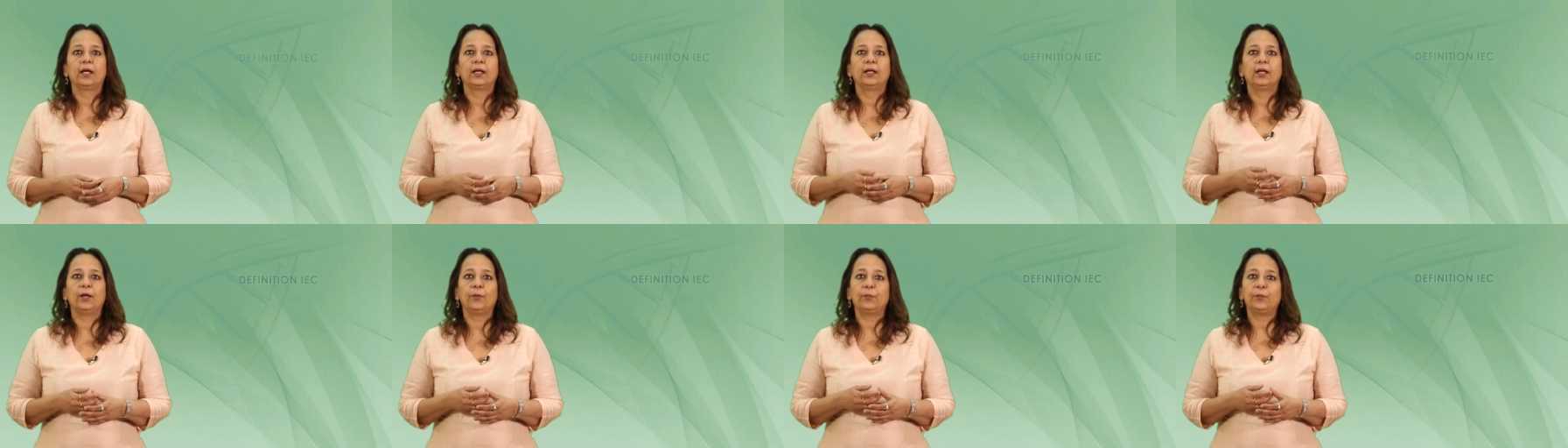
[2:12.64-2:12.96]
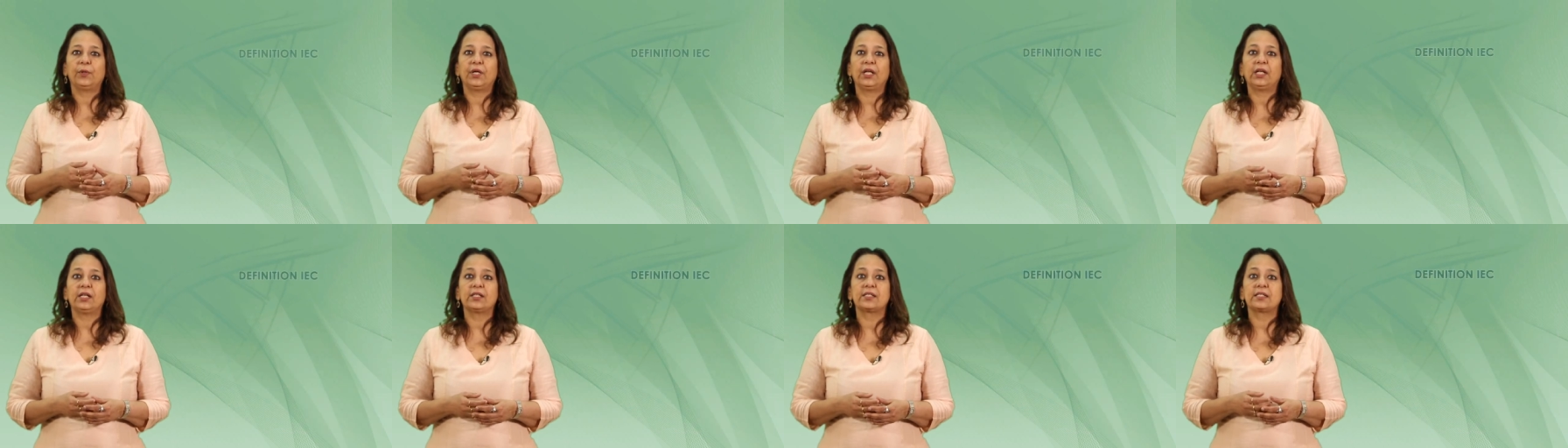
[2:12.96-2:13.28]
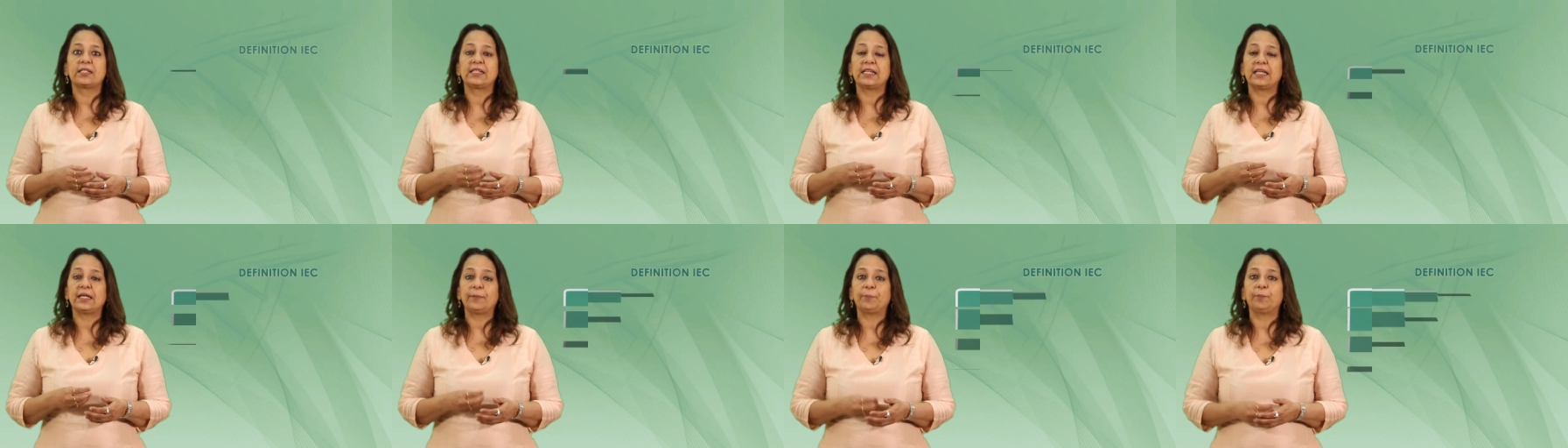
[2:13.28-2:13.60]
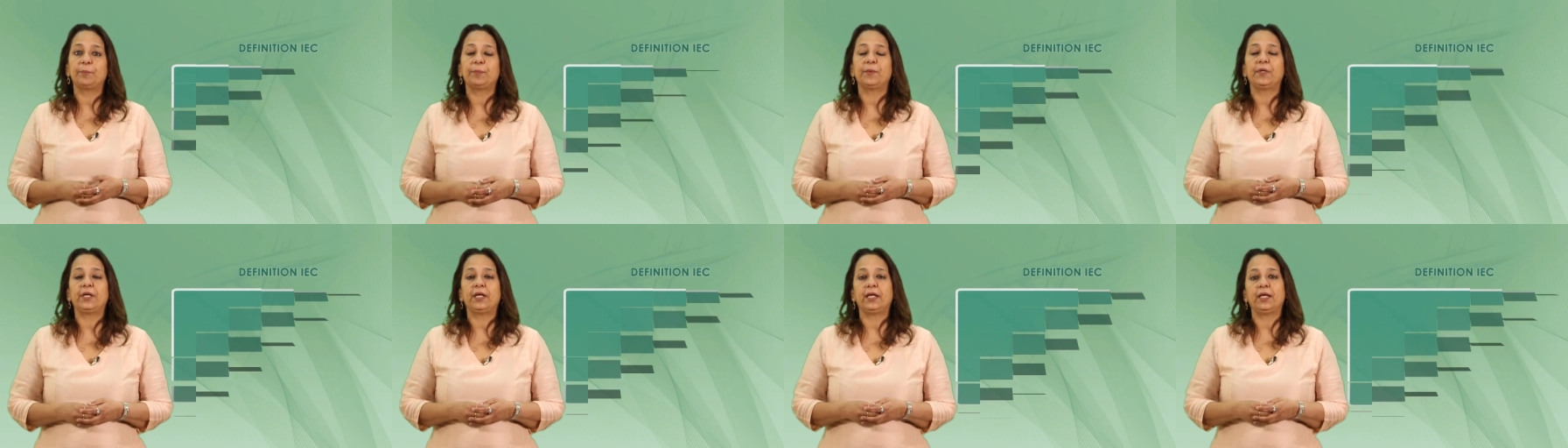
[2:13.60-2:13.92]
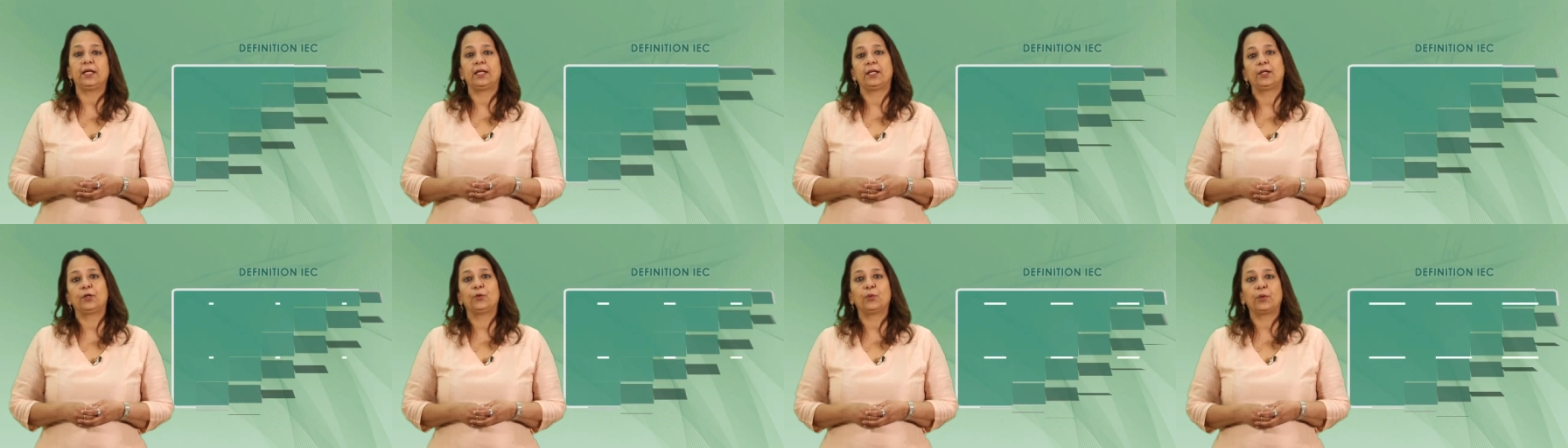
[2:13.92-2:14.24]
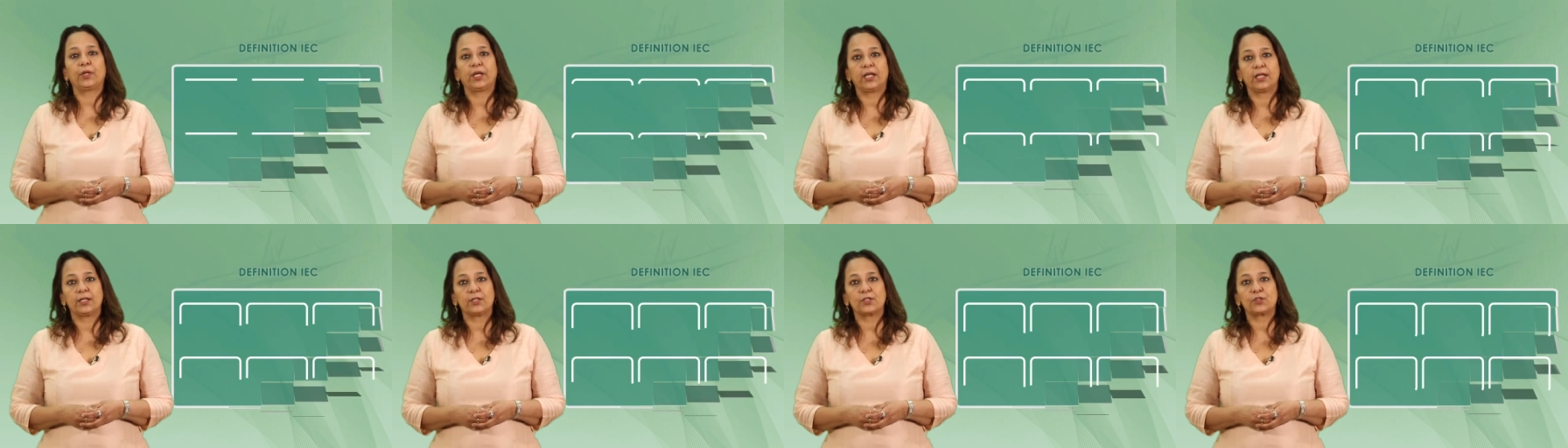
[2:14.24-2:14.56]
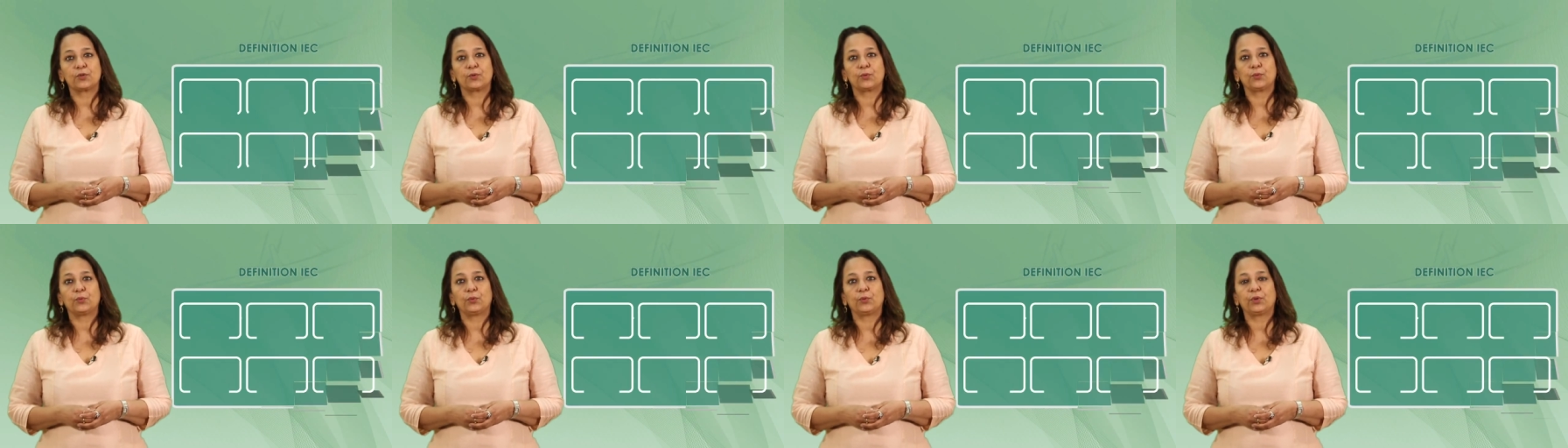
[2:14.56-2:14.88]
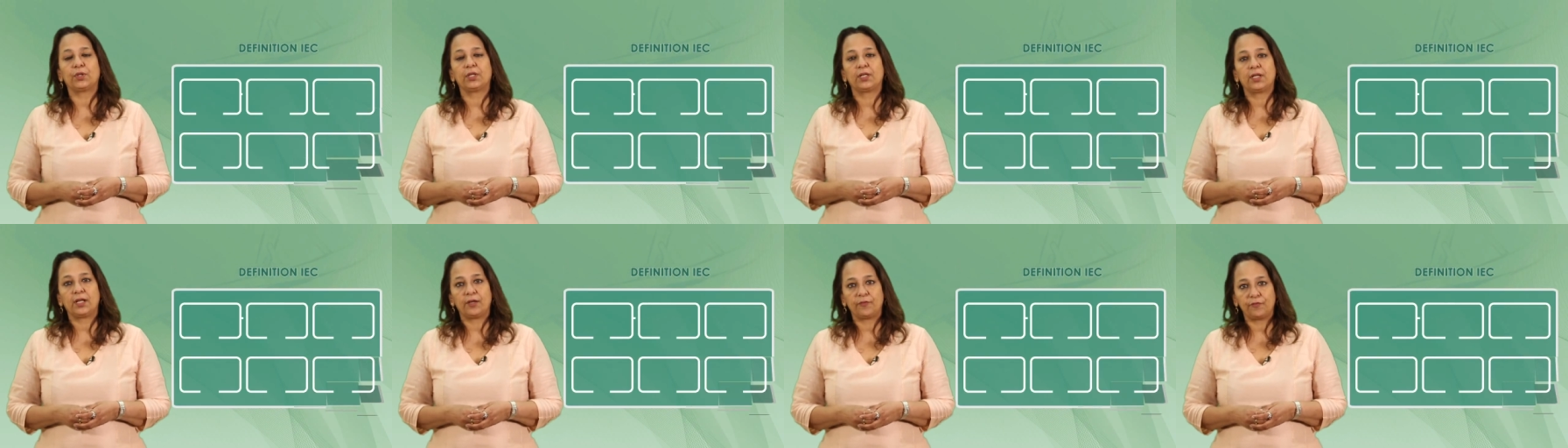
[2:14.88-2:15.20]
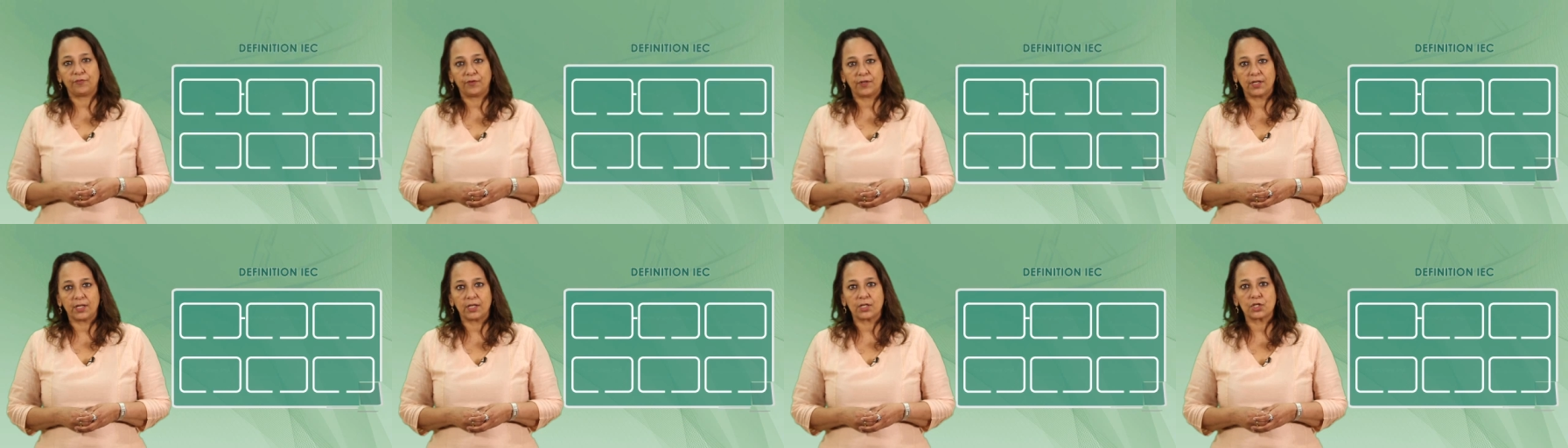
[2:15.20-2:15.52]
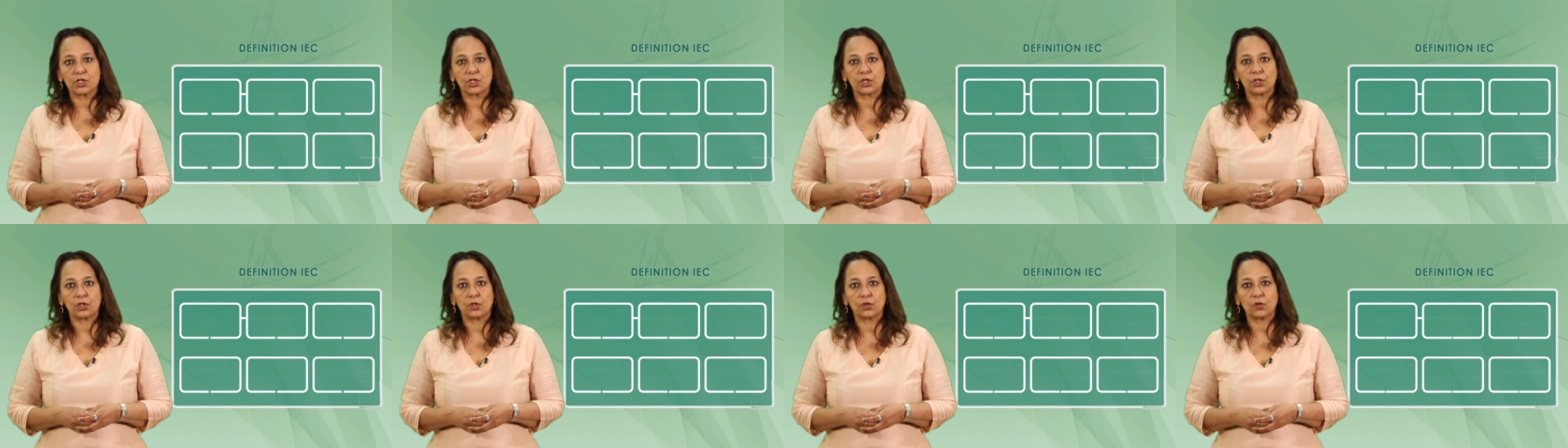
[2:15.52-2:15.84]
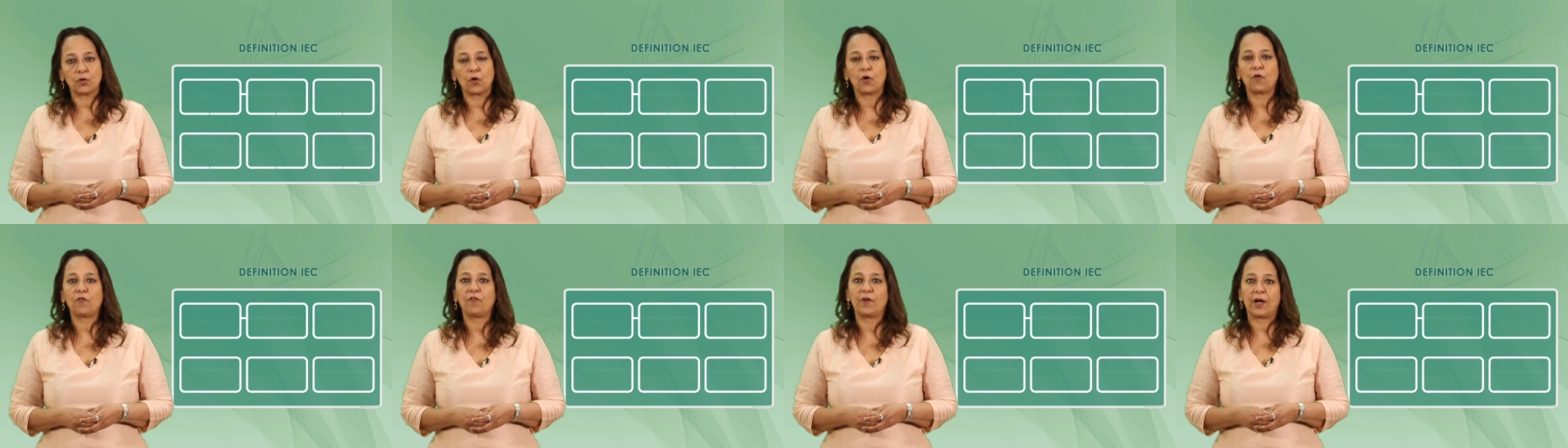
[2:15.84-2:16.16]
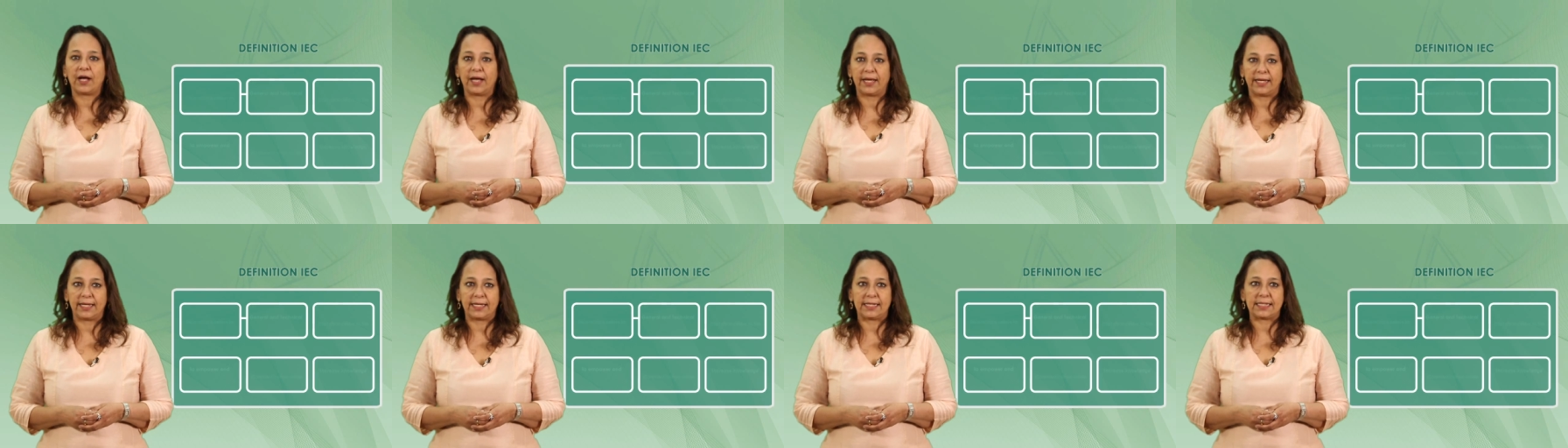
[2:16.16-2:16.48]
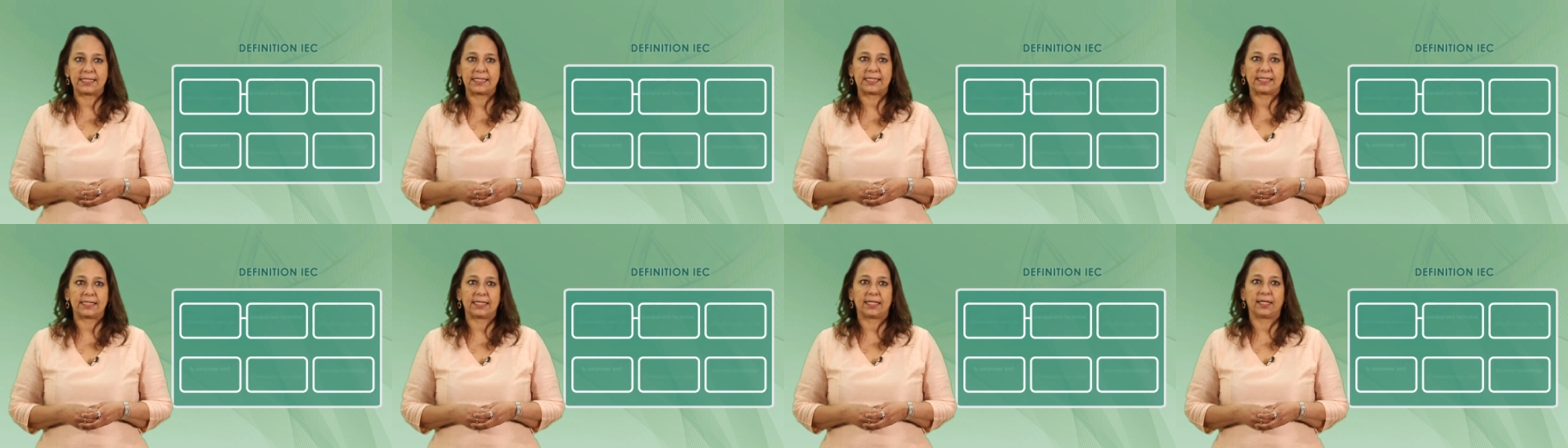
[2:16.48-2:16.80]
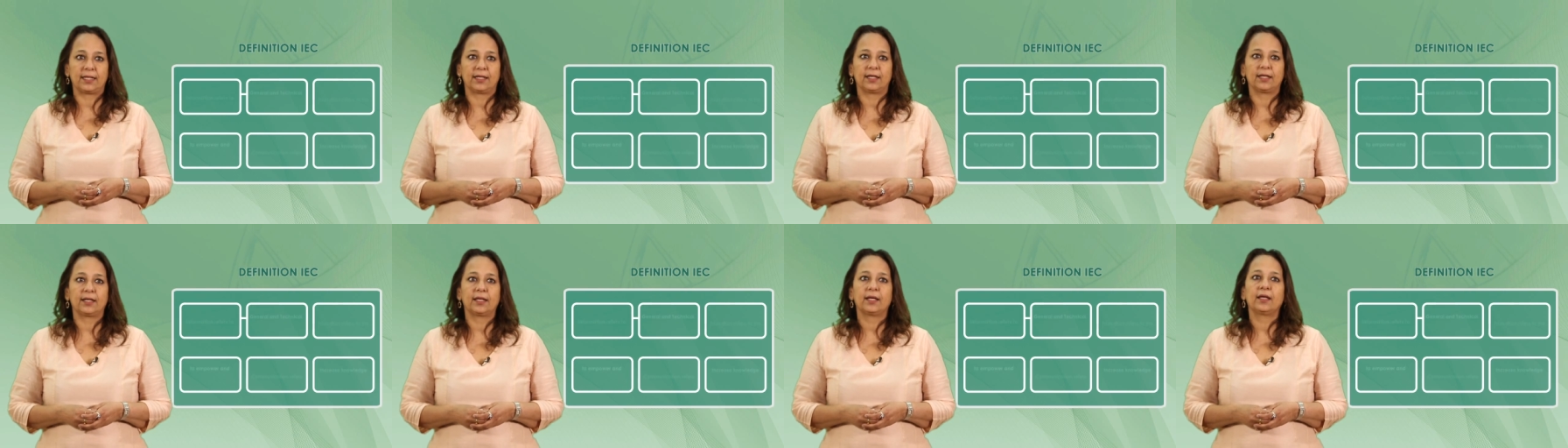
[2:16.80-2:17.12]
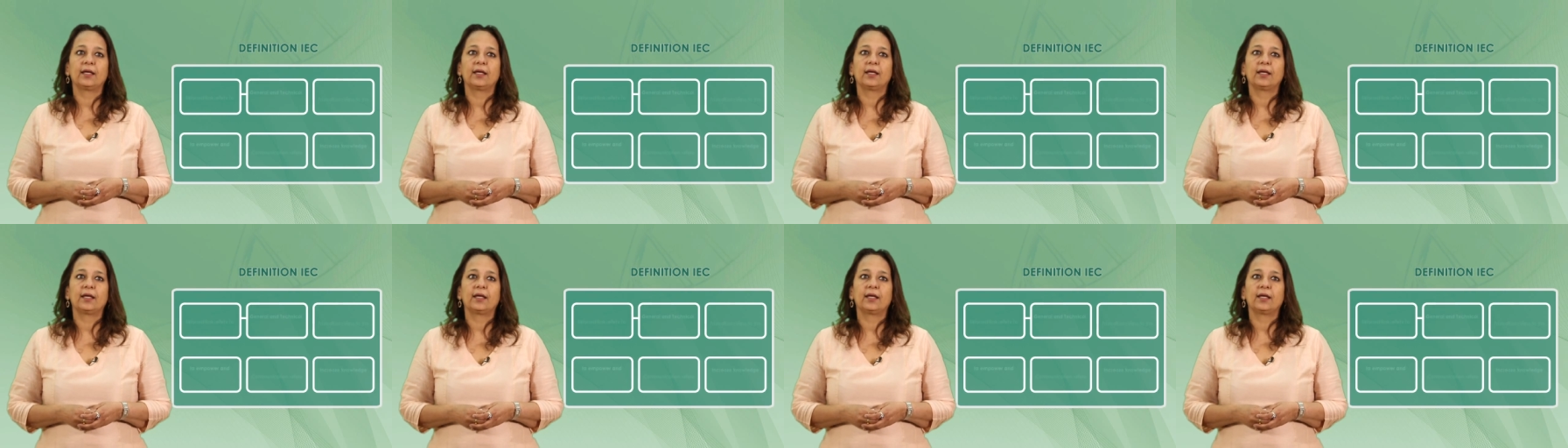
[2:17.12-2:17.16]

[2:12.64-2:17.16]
Now we will deeply look into the definition of IEC.